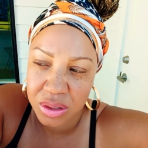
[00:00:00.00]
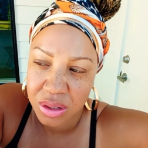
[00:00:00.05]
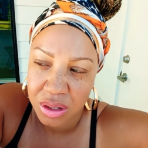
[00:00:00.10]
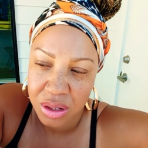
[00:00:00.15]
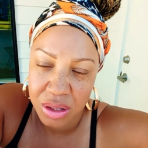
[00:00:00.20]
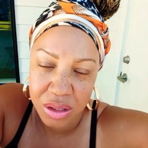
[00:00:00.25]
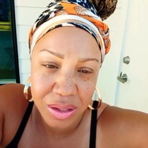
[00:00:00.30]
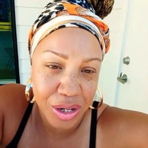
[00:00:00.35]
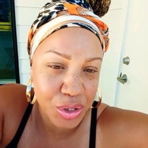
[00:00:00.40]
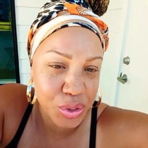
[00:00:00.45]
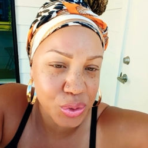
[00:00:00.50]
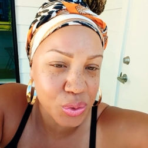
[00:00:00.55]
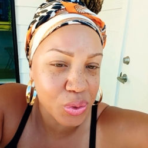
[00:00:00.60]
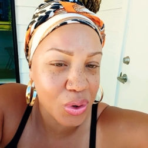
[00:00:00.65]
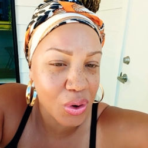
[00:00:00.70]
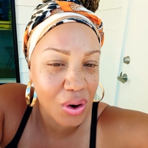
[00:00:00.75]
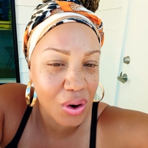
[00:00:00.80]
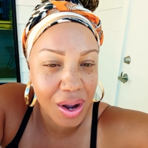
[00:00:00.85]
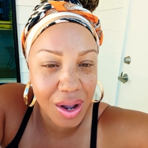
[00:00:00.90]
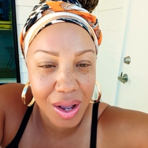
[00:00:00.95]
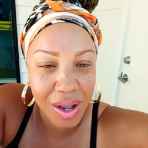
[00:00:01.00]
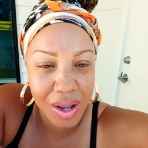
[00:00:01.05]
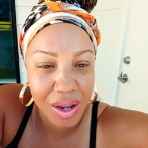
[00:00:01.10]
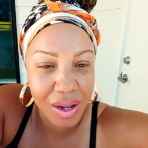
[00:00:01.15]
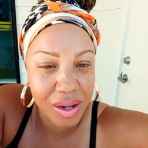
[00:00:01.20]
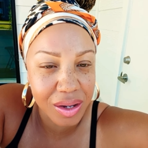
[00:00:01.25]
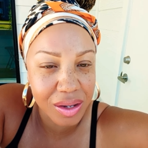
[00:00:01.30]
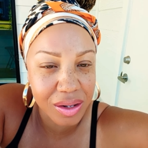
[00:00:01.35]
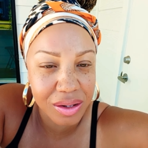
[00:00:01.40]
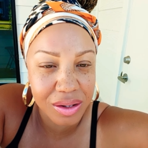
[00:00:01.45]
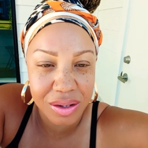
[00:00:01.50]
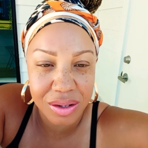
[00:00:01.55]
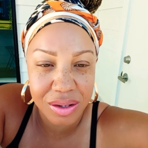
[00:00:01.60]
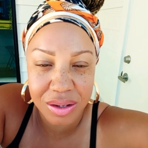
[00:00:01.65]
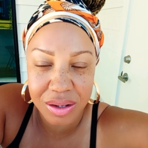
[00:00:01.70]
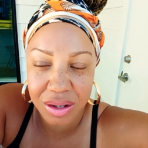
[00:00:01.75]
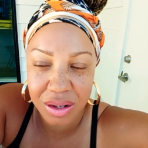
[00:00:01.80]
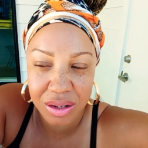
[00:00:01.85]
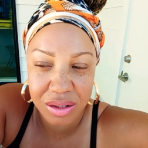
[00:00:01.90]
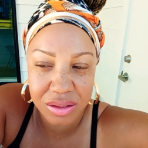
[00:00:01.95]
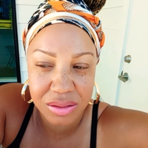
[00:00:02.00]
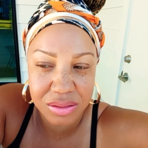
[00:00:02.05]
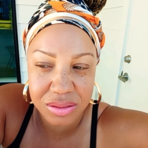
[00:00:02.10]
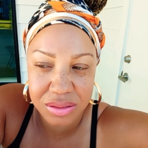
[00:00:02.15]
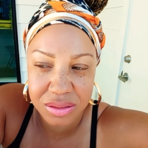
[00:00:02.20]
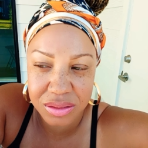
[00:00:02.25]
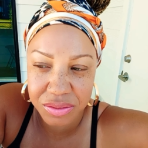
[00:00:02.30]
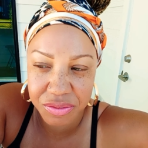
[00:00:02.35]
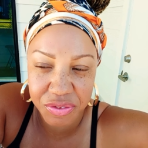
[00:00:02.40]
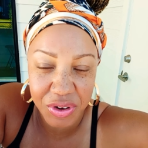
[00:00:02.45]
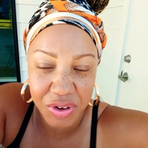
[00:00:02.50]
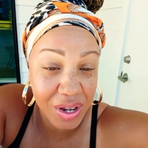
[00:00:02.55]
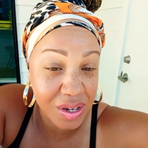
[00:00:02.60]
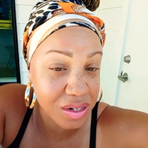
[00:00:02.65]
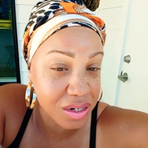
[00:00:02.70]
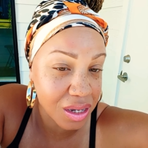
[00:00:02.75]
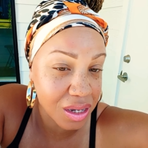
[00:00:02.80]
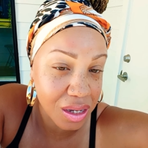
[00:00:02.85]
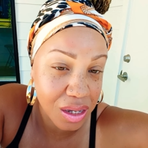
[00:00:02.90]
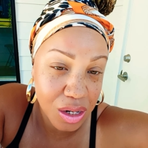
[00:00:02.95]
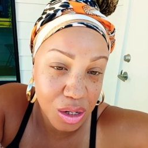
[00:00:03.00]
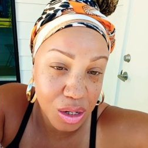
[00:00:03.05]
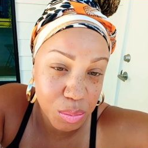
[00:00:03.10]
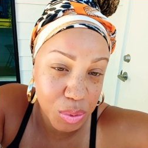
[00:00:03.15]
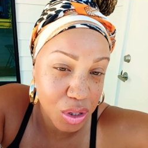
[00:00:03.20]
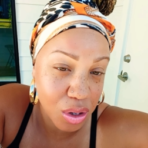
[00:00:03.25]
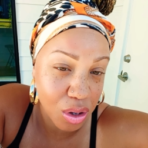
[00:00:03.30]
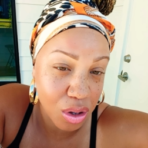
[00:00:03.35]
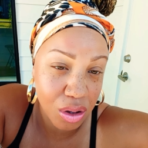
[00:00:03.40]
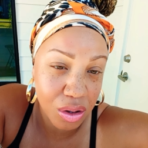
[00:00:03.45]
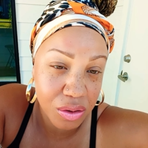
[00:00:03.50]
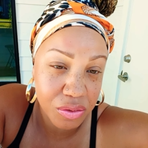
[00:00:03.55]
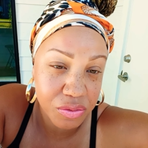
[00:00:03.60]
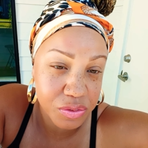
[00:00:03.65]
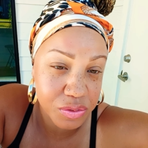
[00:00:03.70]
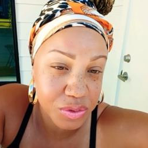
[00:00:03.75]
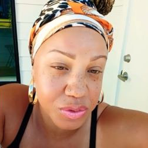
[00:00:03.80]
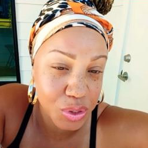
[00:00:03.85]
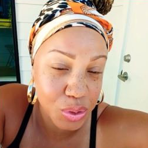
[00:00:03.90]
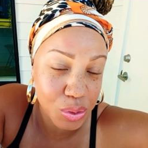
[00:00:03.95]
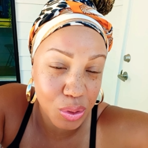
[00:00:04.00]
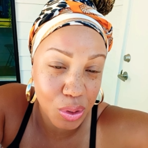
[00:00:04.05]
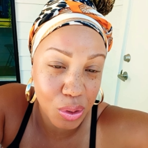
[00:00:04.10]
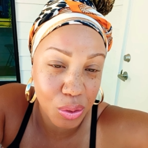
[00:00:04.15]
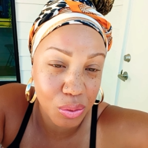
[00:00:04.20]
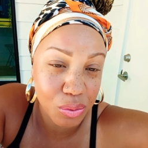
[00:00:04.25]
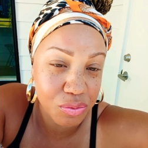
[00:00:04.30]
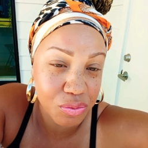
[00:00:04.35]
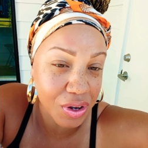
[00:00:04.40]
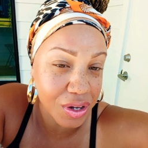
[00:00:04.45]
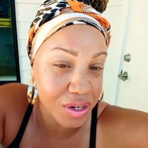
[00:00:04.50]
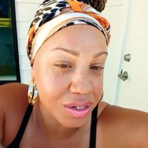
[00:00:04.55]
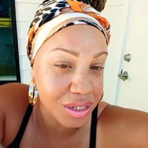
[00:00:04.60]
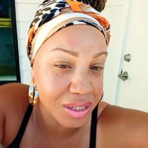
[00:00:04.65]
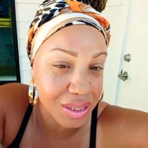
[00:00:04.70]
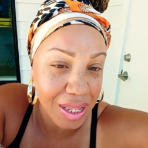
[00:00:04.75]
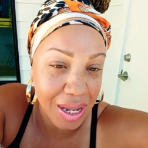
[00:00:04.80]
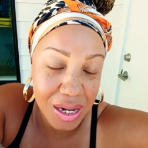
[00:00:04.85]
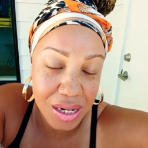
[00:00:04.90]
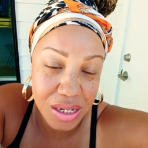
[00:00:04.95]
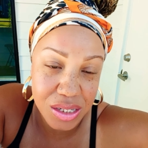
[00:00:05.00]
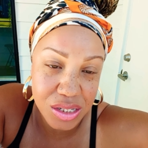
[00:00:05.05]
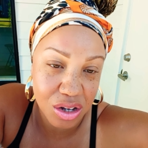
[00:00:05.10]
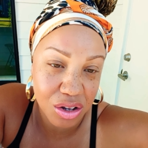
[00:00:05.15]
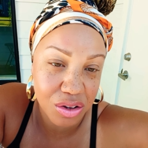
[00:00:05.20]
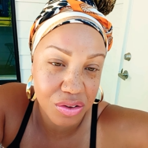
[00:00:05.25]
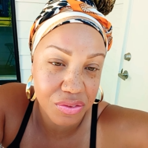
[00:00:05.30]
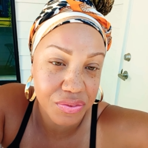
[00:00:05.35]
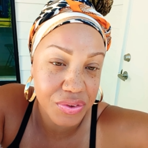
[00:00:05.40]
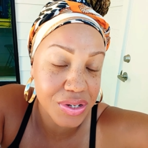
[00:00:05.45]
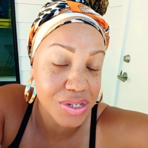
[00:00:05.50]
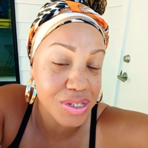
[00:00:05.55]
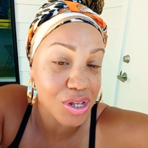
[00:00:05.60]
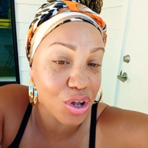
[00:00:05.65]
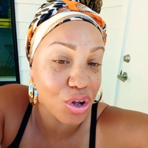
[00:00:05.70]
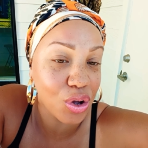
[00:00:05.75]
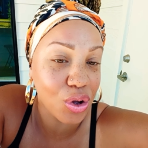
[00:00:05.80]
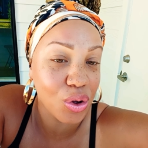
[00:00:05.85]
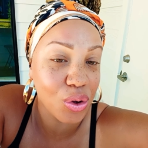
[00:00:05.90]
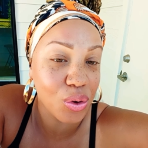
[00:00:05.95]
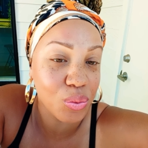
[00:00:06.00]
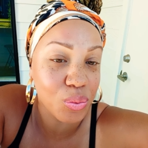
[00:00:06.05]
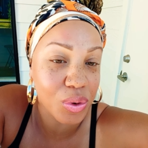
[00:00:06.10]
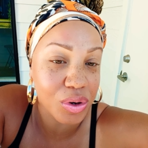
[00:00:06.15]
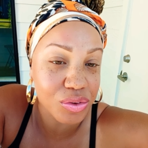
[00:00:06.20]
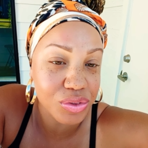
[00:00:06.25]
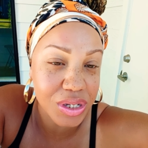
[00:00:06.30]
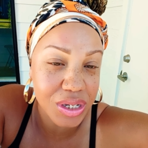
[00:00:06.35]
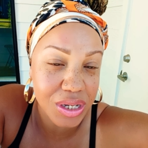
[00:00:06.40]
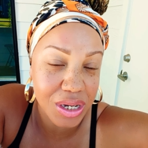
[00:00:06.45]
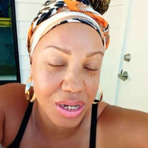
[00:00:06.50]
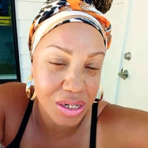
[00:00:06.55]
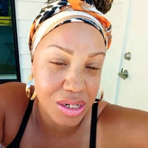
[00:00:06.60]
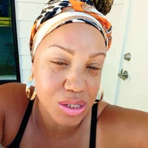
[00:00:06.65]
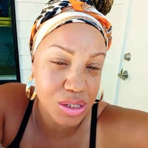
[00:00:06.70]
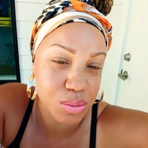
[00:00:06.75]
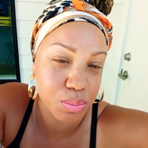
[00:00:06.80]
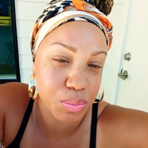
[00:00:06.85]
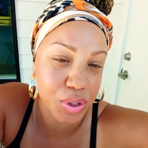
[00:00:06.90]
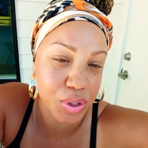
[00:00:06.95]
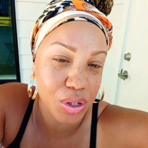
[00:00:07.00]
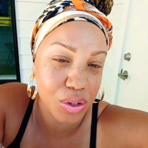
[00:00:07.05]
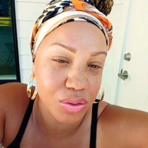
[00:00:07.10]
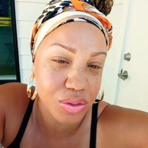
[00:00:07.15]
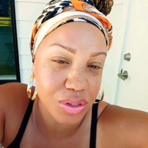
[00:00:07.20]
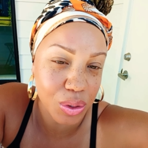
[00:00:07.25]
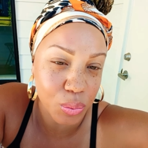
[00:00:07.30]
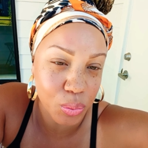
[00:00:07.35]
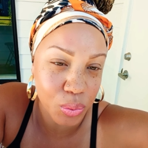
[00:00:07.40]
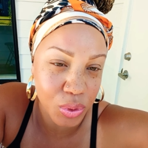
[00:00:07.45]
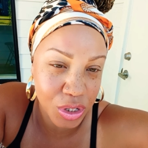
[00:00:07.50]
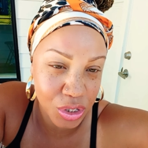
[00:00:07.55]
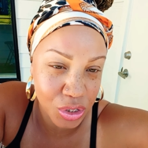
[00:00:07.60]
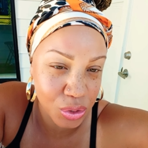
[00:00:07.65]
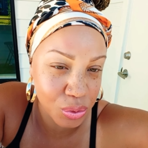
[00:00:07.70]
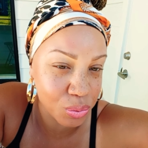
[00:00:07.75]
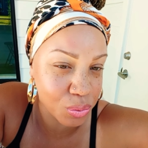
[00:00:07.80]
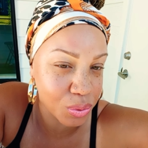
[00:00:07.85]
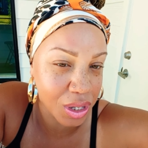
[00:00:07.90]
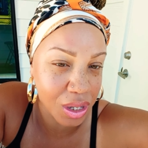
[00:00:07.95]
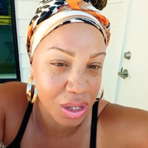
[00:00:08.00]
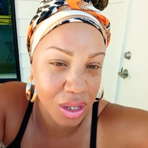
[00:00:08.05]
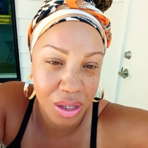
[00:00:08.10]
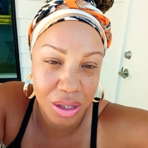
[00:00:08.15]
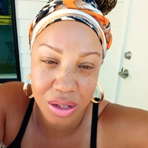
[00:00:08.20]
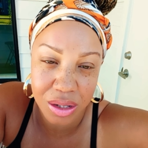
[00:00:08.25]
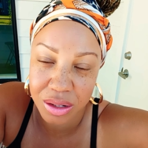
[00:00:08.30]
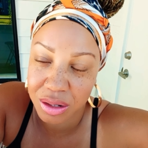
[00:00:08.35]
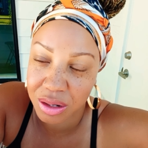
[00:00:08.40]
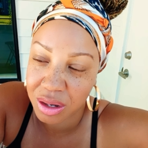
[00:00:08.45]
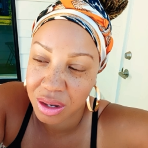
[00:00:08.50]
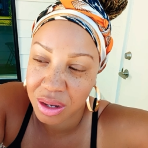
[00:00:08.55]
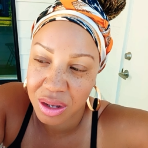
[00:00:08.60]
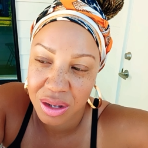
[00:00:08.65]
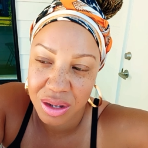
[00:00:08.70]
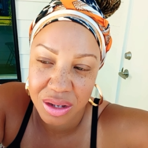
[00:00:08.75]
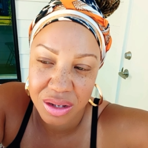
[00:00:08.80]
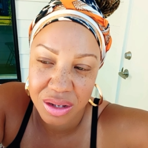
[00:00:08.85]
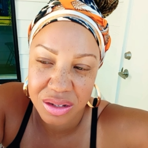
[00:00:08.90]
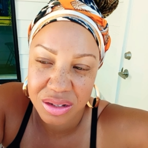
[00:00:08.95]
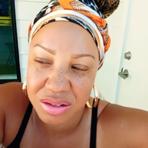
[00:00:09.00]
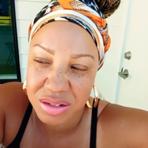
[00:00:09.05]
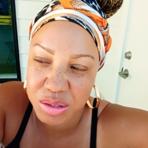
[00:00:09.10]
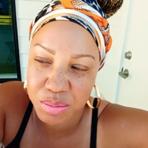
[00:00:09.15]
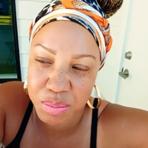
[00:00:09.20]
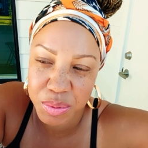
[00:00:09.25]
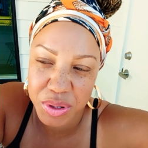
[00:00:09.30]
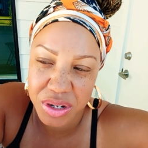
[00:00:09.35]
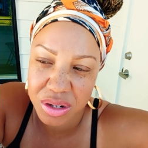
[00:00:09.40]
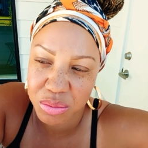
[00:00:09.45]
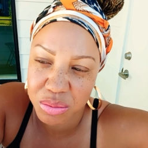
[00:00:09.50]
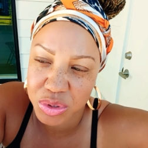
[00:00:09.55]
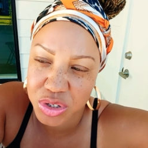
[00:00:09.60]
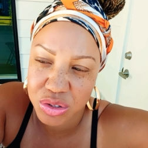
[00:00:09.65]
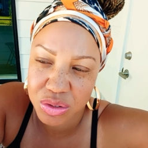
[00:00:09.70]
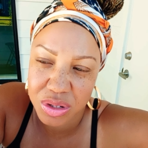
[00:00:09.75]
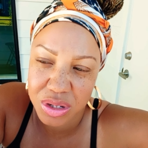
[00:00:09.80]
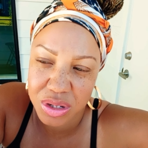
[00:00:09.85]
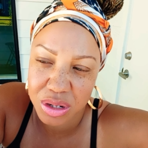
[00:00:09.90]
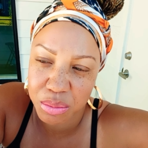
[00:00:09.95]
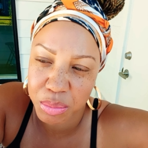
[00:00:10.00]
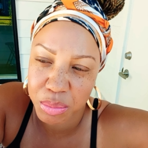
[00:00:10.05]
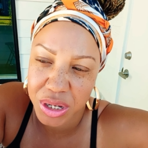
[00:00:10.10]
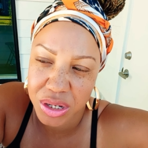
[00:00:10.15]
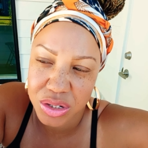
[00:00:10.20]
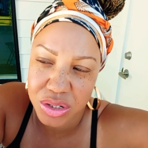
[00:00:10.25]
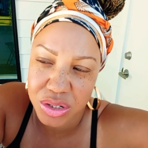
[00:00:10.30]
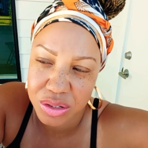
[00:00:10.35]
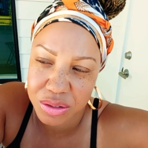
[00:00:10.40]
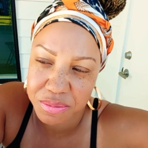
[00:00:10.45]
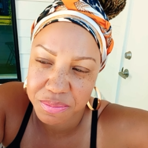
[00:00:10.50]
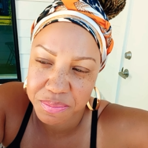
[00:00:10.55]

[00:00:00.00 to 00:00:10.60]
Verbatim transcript: that you cried, fighting the enemy off, you know, fighting the lies off, it's all worth it and it's bigger than what you can it's bigger than what you can imagine.